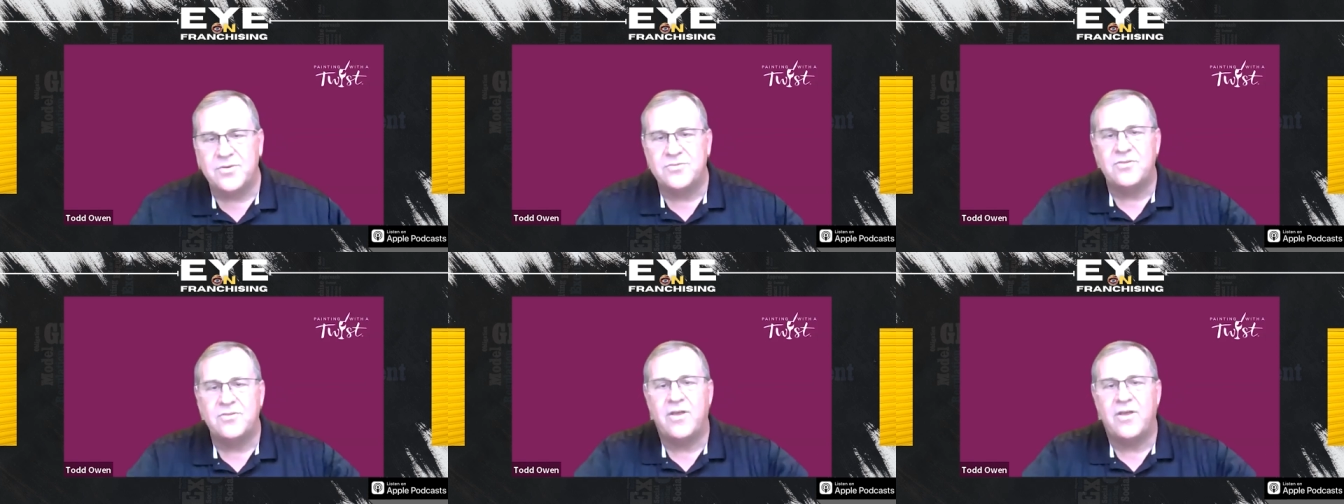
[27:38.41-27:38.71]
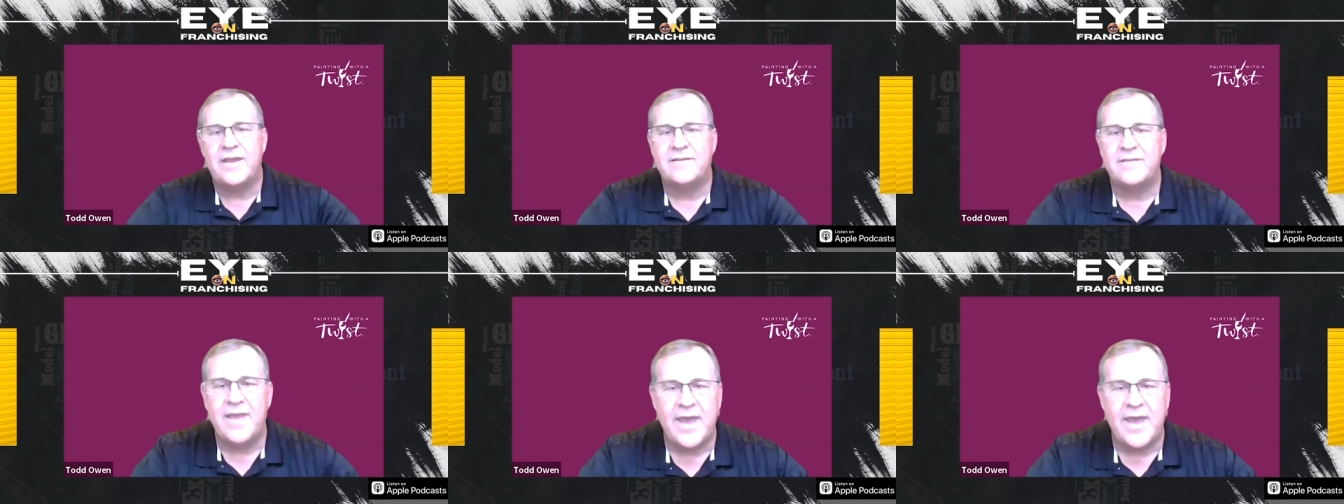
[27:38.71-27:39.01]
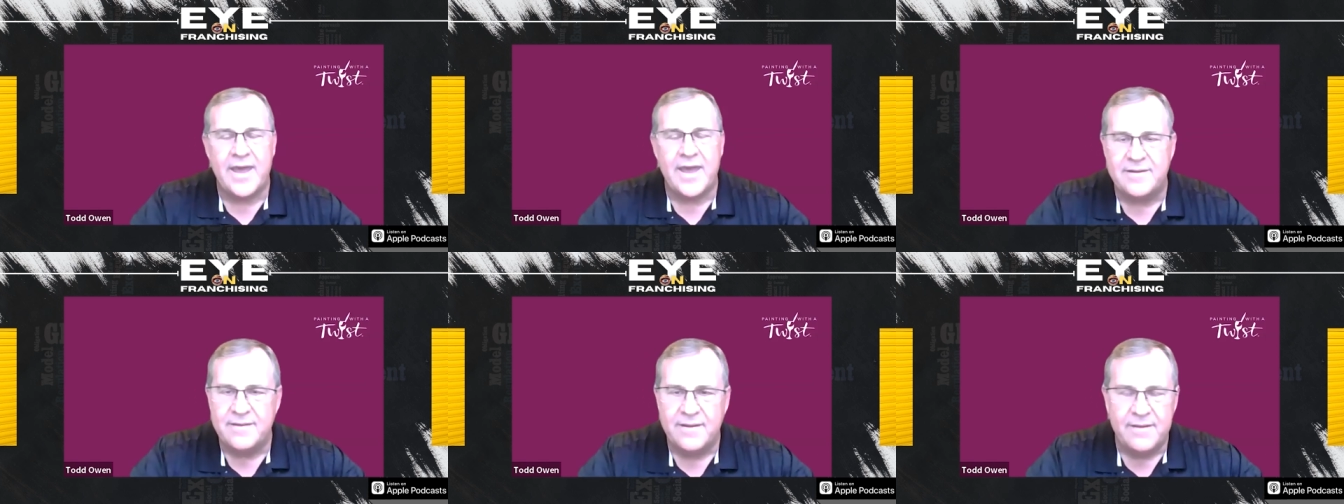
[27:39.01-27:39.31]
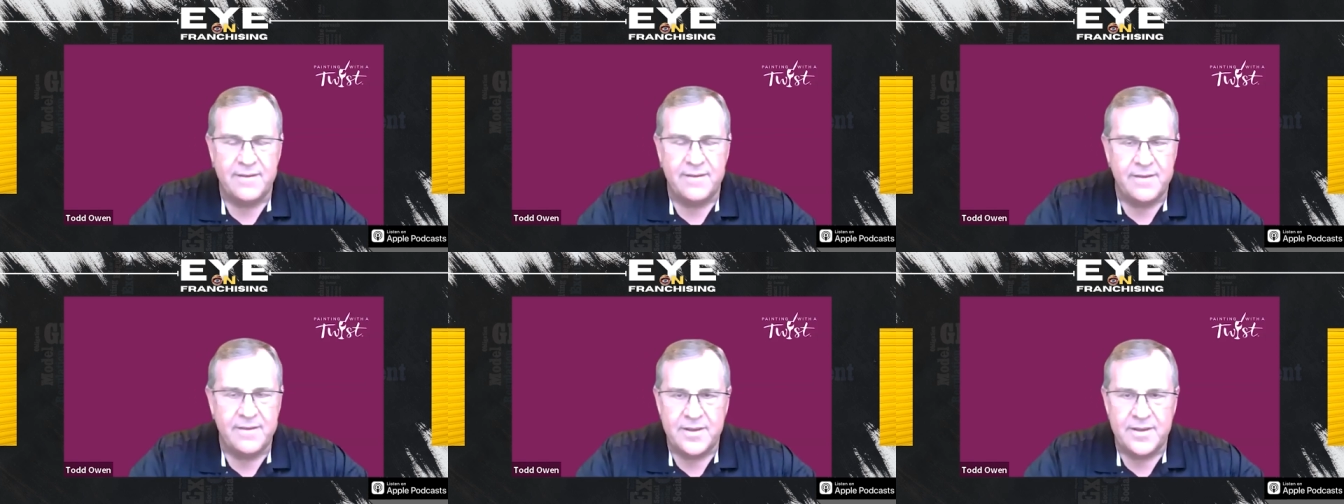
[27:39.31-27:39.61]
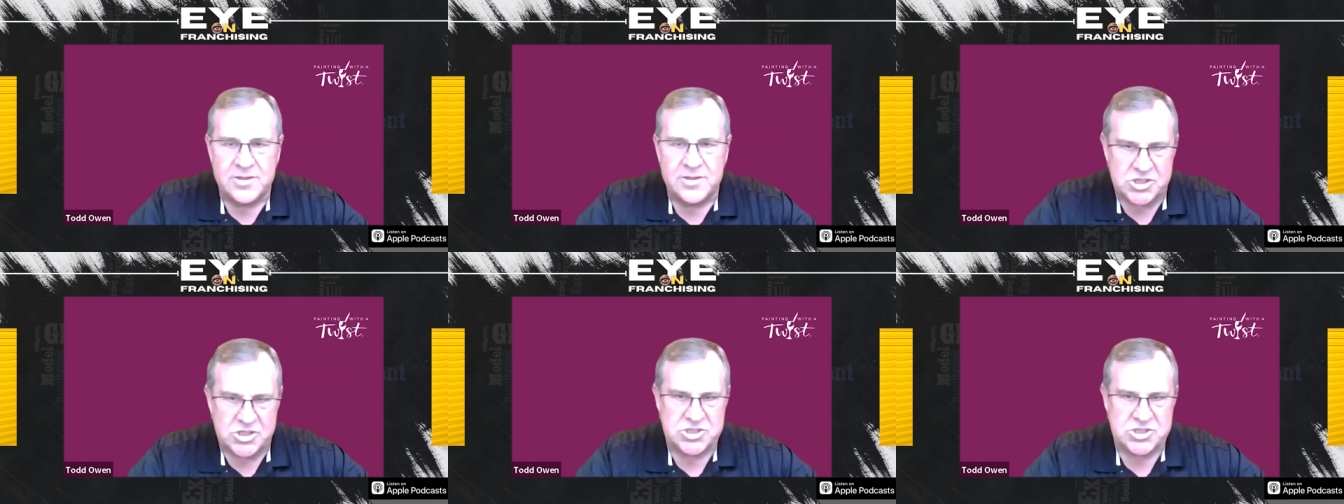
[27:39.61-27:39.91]
who's like that,
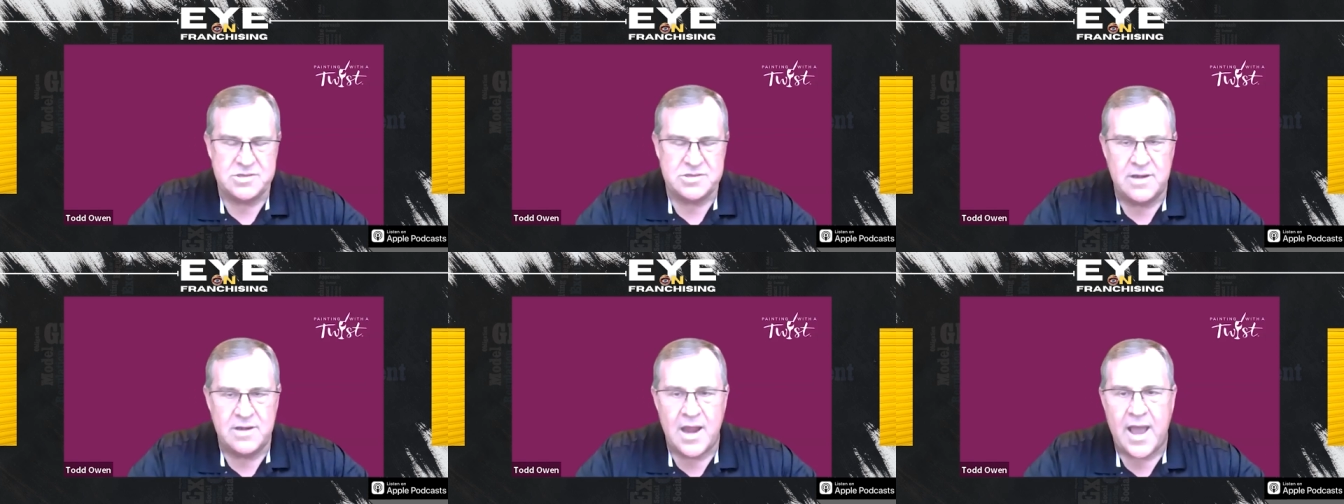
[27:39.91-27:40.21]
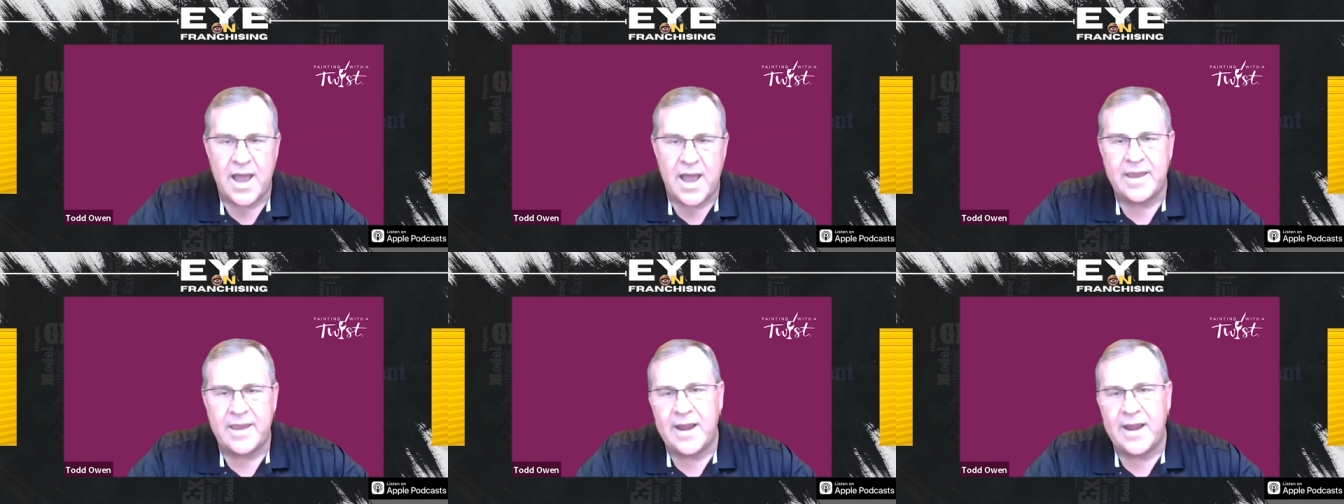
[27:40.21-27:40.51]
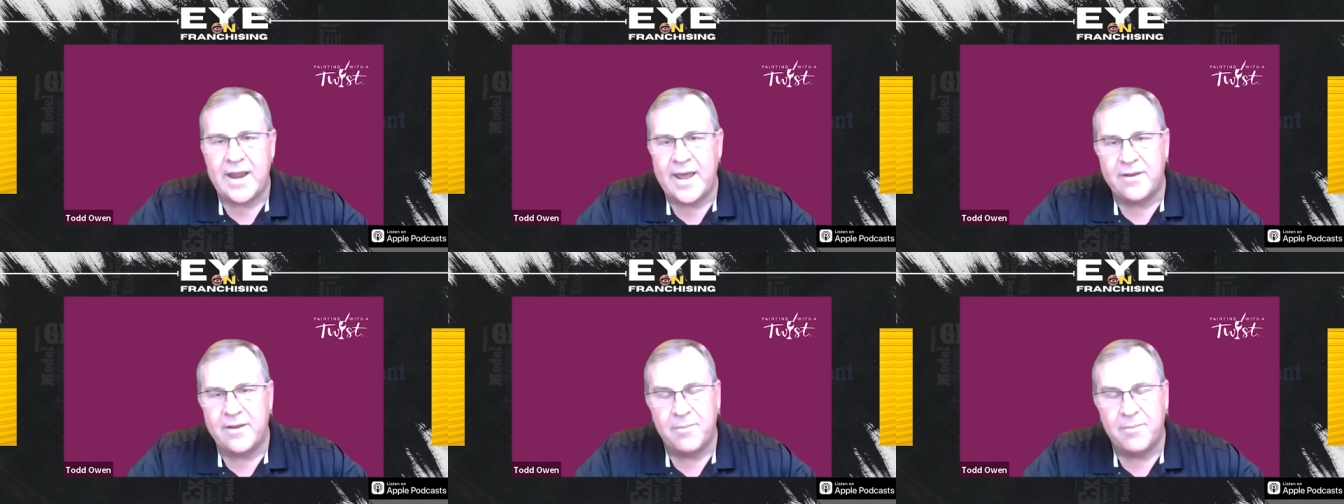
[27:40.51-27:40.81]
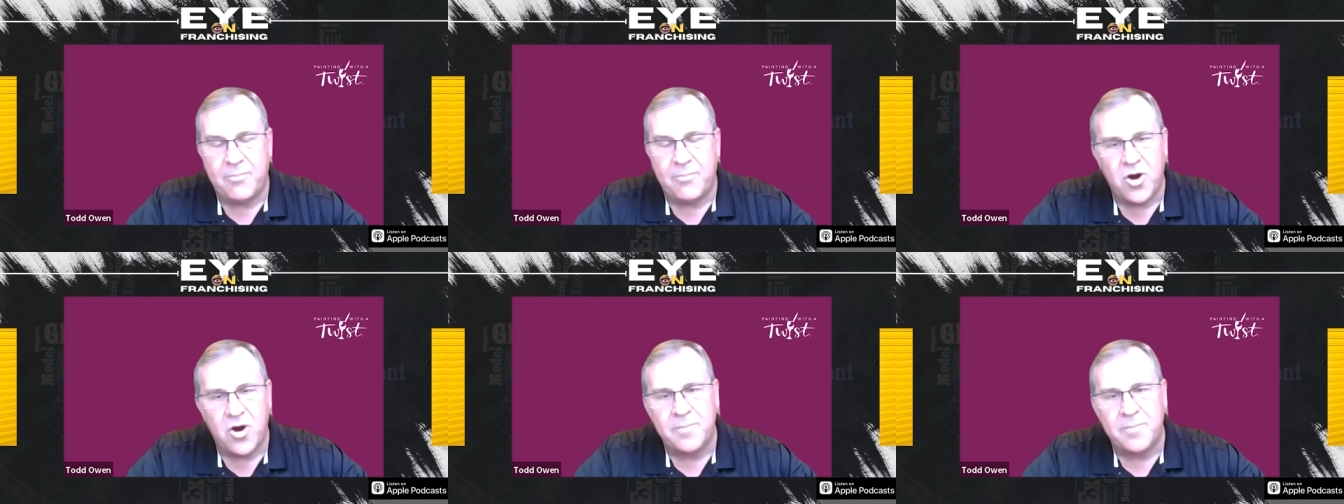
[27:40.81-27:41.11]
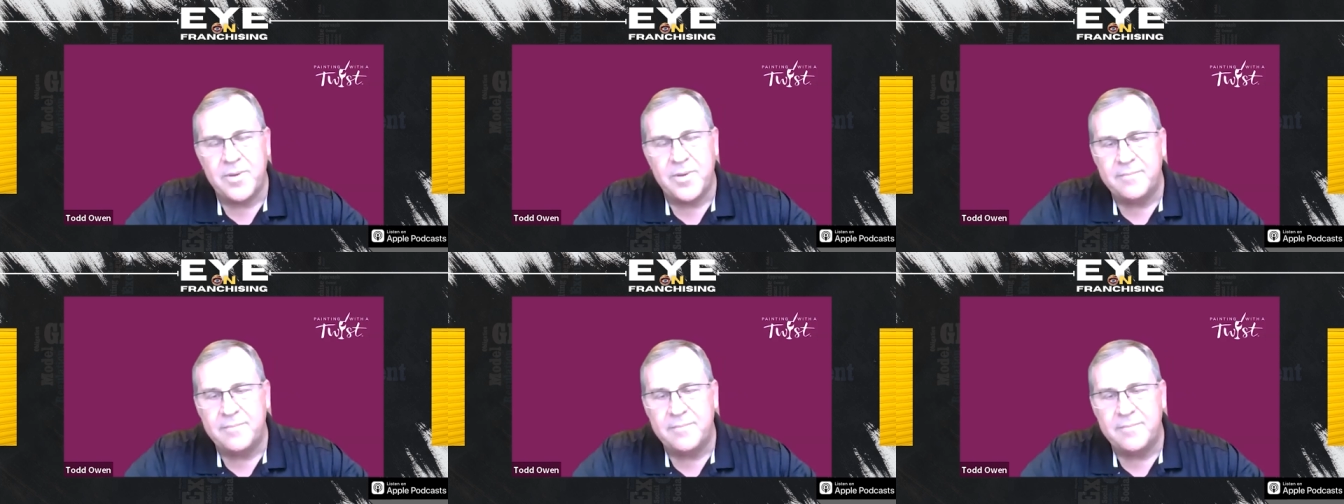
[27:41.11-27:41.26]
just knock it out of the park.